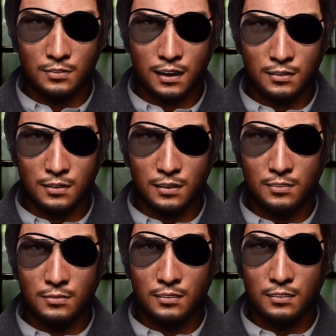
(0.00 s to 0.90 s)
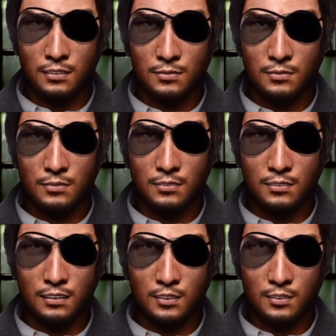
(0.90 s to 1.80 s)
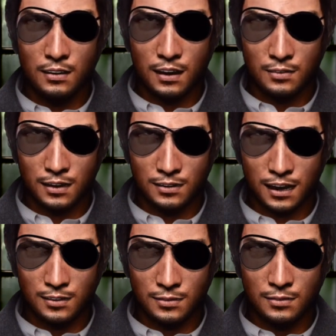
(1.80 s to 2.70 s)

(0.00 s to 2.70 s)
I don't know what that is. Is there some naked in there?